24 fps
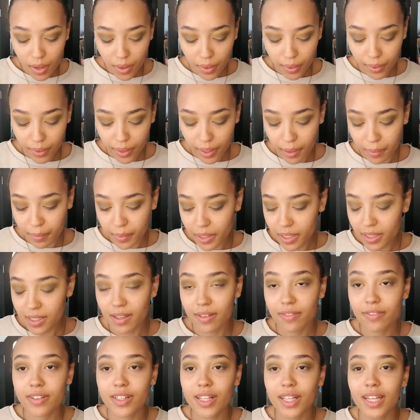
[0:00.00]
Okay, because I
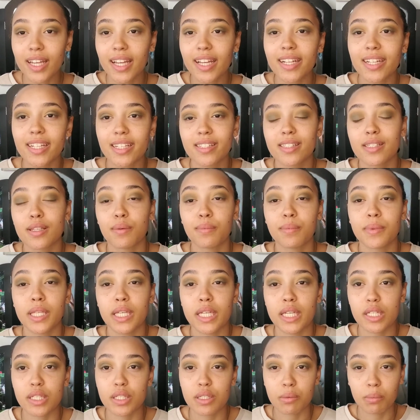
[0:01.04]
feel like I need
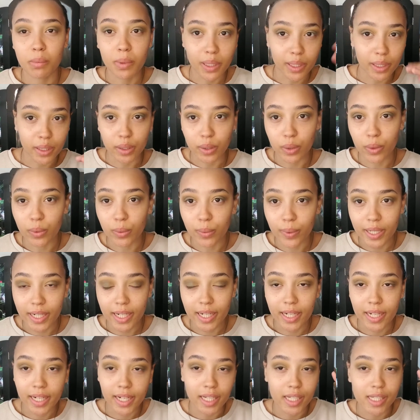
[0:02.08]
something to blend the
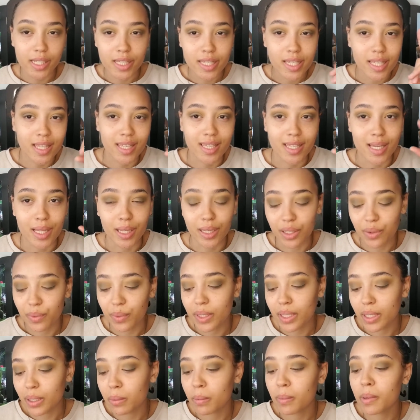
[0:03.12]
green into the yellow a
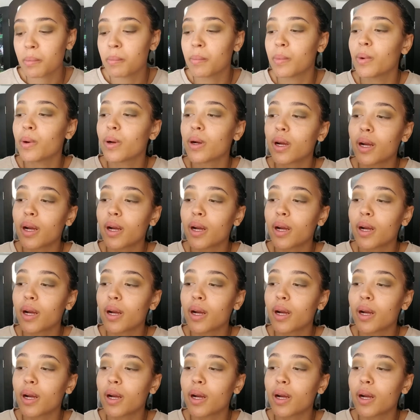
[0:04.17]
little bit more,